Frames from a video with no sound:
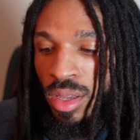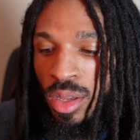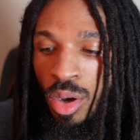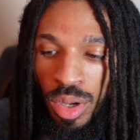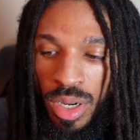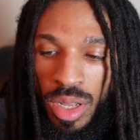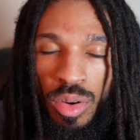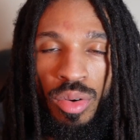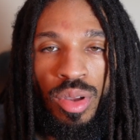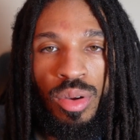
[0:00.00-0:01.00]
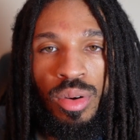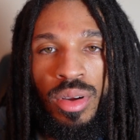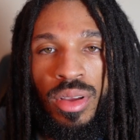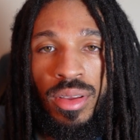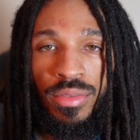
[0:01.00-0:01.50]
coconut
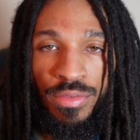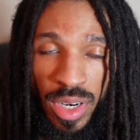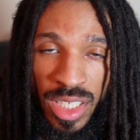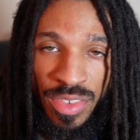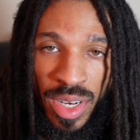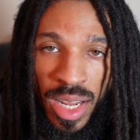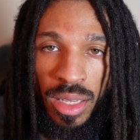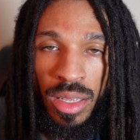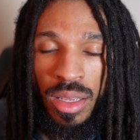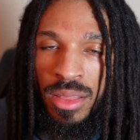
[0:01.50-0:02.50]
oil, and French vanilla.